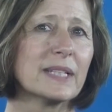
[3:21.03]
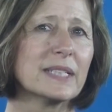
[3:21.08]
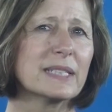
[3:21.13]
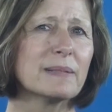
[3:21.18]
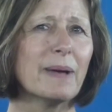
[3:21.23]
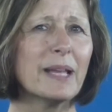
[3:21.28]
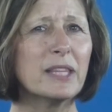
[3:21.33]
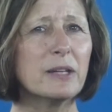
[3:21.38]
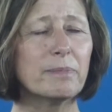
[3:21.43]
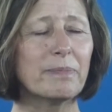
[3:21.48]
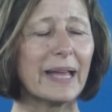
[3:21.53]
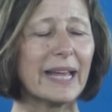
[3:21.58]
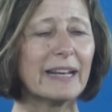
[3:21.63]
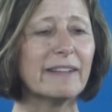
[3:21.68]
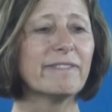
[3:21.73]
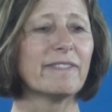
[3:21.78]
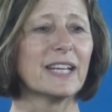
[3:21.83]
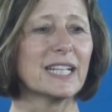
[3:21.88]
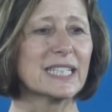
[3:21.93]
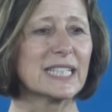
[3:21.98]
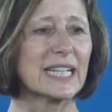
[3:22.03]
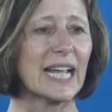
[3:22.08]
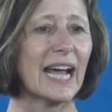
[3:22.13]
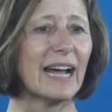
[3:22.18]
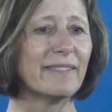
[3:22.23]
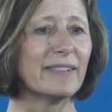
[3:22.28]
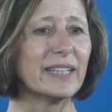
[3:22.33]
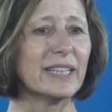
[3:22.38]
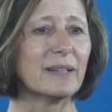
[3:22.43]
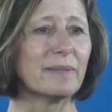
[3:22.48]
some other benefits to
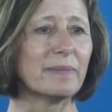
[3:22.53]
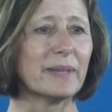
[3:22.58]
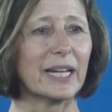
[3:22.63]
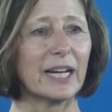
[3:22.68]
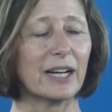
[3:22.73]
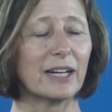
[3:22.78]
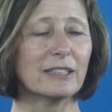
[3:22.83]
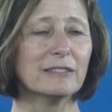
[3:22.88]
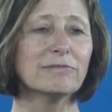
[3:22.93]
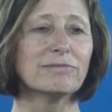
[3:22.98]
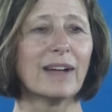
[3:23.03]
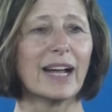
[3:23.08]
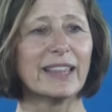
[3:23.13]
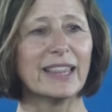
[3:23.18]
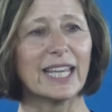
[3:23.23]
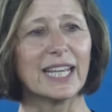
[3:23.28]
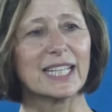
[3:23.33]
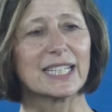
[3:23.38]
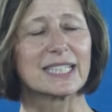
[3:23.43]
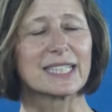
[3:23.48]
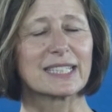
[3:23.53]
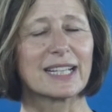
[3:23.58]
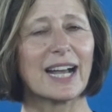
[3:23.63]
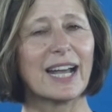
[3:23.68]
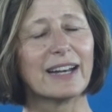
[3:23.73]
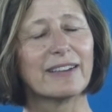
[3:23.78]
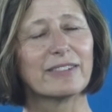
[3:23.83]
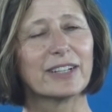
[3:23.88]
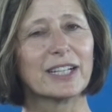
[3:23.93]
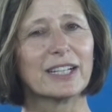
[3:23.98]
having them there. I think it's
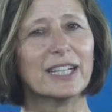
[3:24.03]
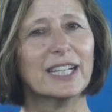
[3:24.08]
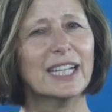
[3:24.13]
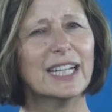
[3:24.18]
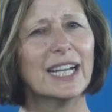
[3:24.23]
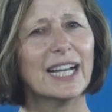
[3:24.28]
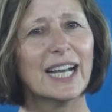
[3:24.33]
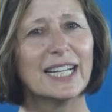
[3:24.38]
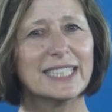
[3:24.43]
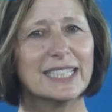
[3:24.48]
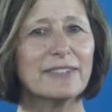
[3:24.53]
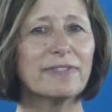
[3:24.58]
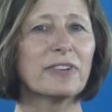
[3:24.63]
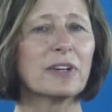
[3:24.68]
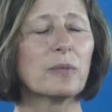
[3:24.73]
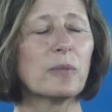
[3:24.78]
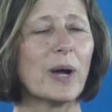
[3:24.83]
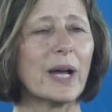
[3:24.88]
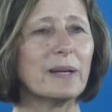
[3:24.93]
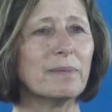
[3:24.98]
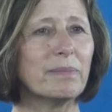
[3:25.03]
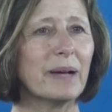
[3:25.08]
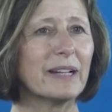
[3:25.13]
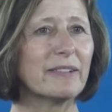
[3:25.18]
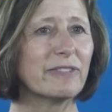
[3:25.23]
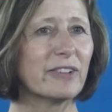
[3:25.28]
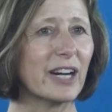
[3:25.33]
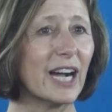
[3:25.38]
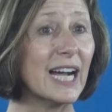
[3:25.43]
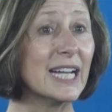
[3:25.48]
kind of a different one,
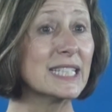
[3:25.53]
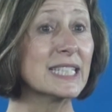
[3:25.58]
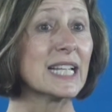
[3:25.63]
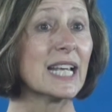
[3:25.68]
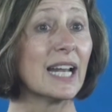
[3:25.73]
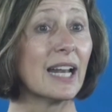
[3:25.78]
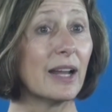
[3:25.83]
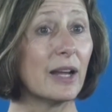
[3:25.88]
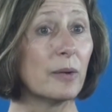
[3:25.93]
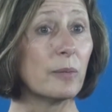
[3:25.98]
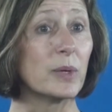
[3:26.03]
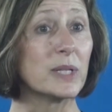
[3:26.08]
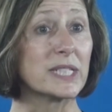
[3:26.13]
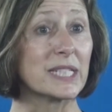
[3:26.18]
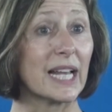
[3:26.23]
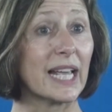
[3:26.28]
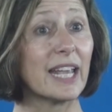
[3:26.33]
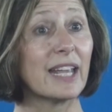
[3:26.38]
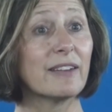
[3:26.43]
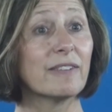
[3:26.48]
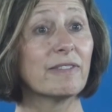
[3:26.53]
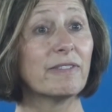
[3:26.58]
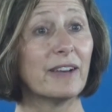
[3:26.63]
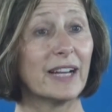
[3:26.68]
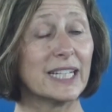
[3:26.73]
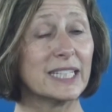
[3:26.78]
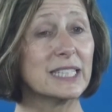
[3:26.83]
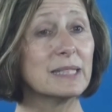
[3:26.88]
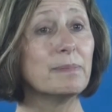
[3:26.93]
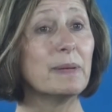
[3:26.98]
but for us it was like
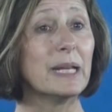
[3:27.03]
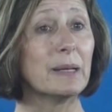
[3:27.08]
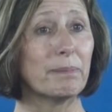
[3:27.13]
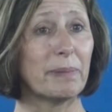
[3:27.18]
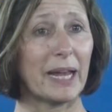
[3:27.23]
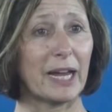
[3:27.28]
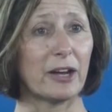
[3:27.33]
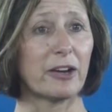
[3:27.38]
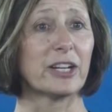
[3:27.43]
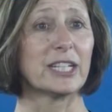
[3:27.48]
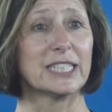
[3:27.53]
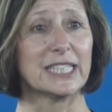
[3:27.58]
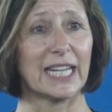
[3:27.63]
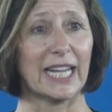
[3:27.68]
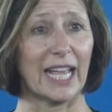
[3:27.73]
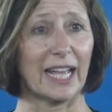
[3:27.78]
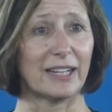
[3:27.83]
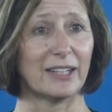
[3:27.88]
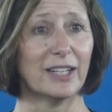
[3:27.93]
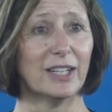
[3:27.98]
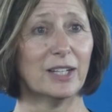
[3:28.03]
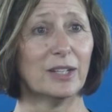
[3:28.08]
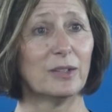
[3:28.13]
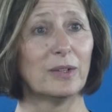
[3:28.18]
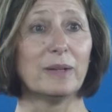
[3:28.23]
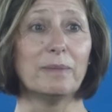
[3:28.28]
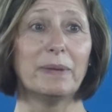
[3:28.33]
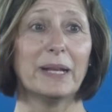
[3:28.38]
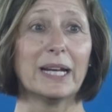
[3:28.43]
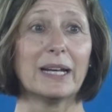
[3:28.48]
fun to be a parent again.
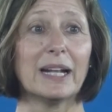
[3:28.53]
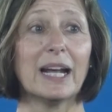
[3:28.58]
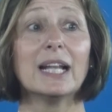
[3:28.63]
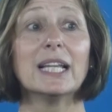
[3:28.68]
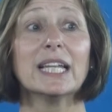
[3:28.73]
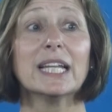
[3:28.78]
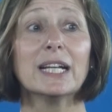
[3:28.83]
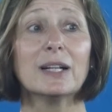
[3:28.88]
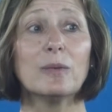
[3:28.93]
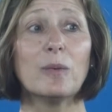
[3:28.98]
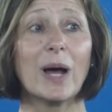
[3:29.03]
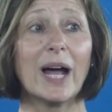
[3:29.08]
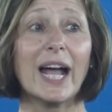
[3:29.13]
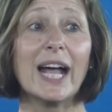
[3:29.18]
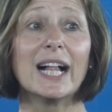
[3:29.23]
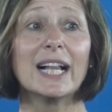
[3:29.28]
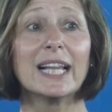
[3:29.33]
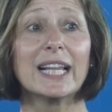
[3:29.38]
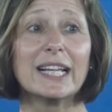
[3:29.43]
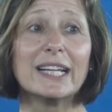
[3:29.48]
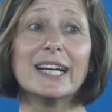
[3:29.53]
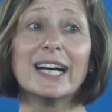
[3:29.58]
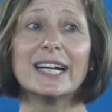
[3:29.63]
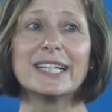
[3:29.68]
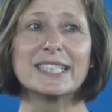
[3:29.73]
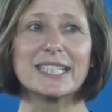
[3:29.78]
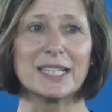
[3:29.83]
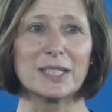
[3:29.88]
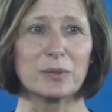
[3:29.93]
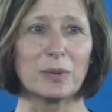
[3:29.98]
It had been a little while
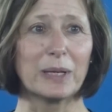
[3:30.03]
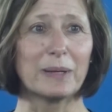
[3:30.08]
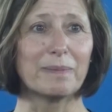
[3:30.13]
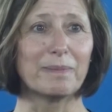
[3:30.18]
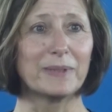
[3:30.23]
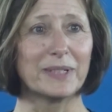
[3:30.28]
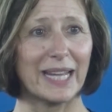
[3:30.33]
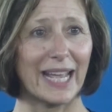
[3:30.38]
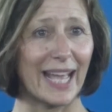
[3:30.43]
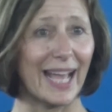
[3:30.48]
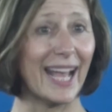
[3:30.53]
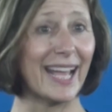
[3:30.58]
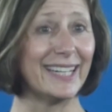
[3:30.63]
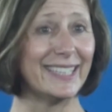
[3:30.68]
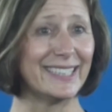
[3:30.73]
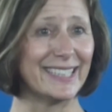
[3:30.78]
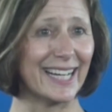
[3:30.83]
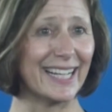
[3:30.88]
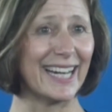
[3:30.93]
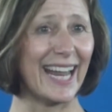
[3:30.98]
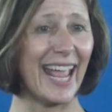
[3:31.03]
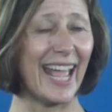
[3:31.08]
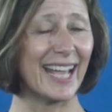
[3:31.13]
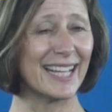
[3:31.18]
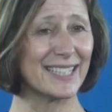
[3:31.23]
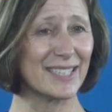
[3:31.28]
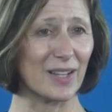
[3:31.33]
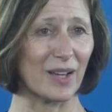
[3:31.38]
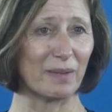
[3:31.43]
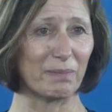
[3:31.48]
since we had done
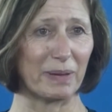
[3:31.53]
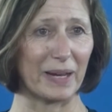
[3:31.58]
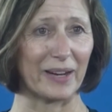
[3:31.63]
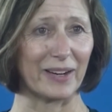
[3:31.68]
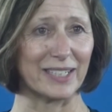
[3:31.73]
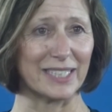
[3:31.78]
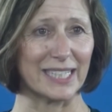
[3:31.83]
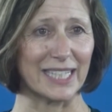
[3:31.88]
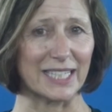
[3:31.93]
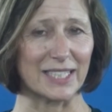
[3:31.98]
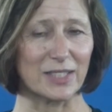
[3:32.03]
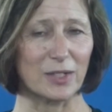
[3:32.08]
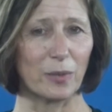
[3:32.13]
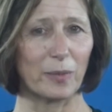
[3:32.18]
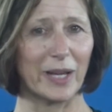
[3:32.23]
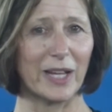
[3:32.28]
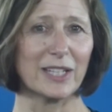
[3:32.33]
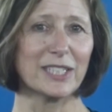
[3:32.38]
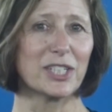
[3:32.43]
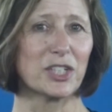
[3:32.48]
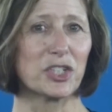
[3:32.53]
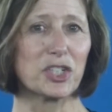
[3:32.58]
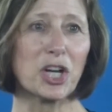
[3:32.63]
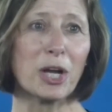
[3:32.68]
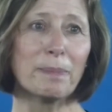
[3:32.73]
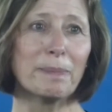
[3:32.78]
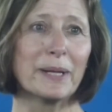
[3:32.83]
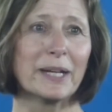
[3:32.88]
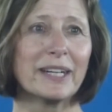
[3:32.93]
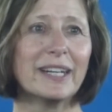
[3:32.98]
hands-on parenting, so we got to
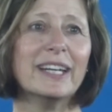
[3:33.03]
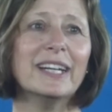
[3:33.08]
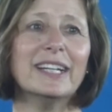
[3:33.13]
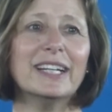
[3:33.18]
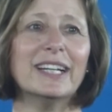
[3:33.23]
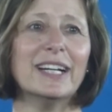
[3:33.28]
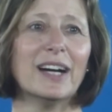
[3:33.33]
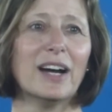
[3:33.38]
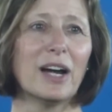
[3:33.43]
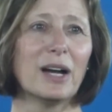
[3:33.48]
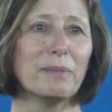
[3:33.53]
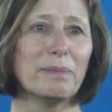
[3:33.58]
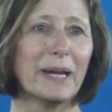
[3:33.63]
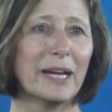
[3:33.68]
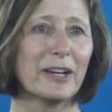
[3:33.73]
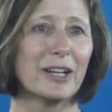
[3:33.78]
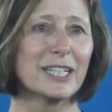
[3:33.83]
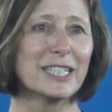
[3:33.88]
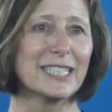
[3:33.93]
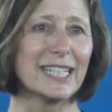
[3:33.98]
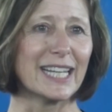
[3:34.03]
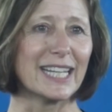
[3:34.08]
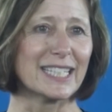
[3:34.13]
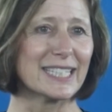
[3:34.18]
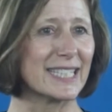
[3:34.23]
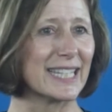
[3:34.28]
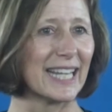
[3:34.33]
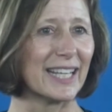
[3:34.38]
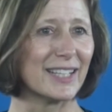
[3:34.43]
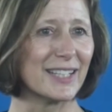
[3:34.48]
sharpen our parenting
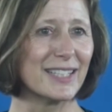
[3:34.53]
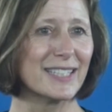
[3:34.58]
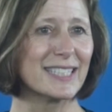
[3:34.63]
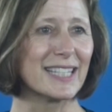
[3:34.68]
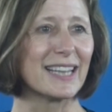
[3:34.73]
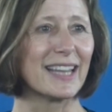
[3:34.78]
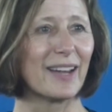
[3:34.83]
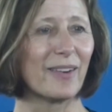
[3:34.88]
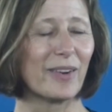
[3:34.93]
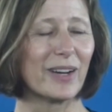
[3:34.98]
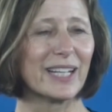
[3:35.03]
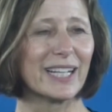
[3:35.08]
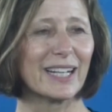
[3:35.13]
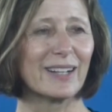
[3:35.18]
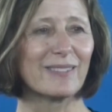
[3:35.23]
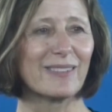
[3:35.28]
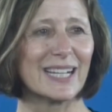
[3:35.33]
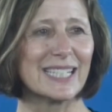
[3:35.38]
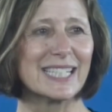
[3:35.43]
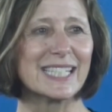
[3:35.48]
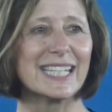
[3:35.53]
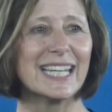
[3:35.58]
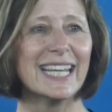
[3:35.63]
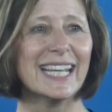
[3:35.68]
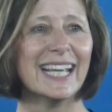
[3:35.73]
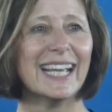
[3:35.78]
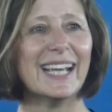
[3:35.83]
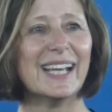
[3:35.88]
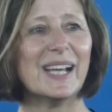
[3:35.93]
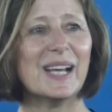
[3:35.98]
skills and they were a little
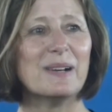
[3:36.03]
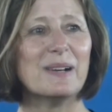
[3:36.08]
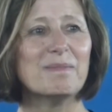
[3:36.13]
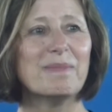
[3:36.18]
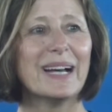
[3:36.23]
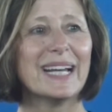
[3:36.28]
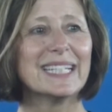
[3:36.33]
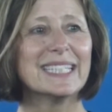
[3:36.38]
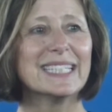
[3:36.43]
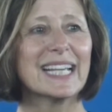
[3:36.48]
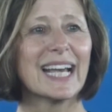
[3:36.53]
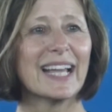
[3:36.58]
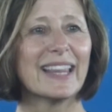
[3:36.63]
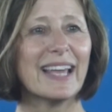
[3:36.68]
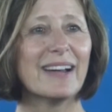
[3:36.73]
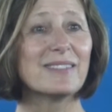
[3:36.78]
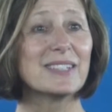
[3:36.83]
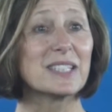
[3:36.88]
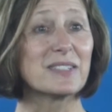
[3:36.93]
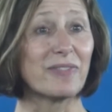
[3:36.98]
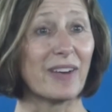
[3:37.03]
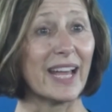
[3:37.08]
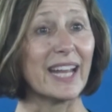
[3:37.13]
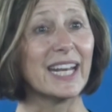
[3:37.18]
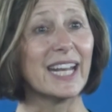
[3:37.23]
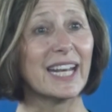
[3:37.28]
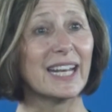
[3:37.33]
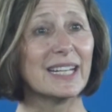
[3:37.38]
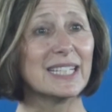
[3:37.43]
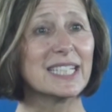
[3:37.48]
rusty, but that was
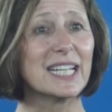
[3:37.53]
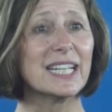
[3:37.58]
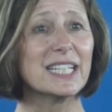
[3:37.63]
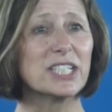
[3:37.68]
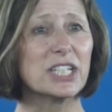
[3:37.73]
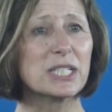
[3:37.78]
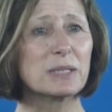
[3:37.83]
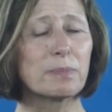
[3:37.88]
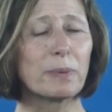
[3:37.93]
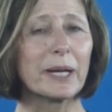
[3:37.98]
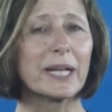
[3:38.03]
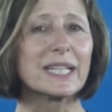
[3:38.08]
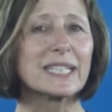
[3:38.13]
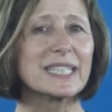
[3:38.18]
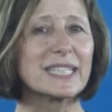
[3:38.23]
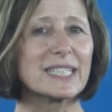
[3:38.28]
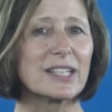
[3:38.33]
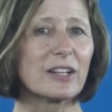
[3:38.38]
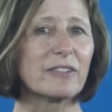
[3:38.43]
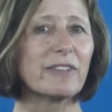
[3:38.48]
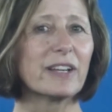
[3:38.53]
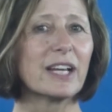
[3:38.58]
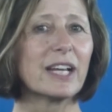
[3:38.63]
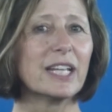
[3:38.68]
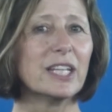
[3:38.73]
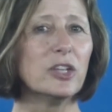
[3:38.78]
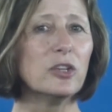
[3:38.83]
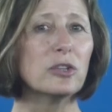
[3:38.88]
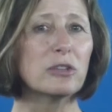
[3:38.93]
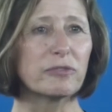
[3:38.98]
fun, and it just brings sort of a
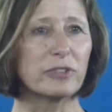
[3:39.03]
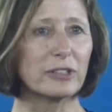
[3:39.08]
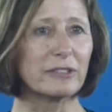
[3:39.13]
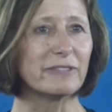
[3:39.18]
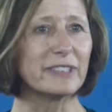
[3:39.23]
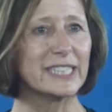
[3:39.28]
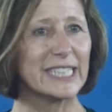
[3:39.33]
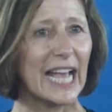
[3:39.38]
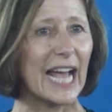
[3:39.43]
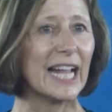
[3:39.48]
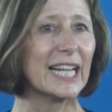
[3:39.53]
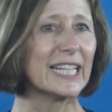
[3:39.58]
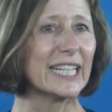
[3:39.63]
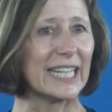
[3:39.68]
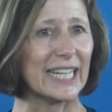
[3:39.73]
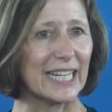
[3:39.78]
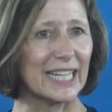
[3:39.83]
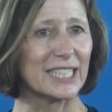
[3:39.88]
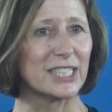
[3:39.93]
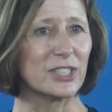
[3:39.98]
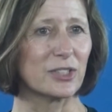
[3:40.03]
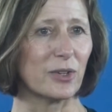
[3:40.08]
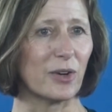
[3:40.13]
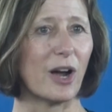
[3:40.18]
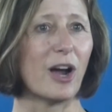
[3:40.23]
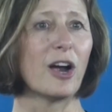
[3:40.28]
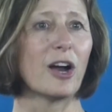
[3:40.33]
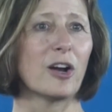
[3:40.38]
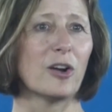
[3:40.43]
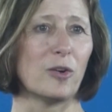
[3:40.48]
youthful vitality into
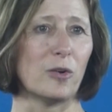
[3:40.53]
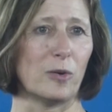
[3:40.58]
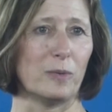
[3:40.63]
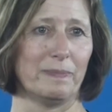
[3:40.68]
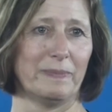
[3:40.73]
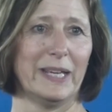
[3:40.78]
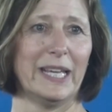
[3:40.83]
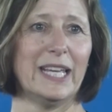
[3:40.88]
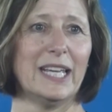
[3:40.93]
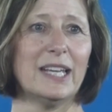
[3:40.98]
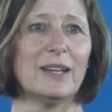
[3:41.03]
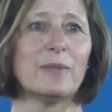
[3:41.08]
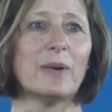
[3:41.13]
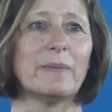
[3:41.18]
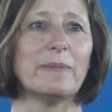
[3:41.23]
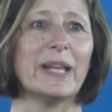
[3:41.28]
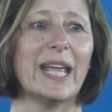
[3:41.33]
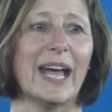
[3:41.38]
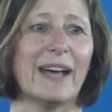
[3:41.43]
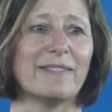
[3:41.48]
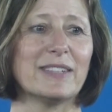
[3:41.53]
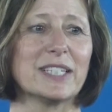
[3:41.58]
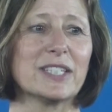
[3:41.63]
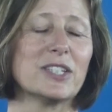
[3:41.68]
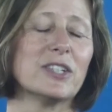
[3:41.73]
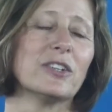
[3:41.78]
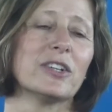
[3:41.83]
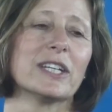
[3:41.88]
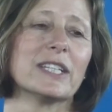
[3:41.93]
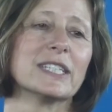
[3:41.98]
our home when we have a
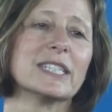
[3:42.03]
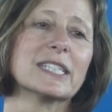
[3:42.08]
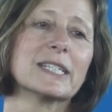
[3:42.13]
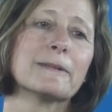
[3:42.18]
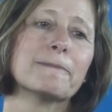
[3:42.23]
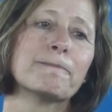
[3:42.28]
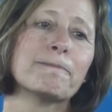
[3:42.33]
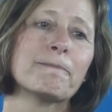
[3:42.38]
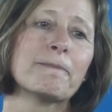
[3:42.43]
student.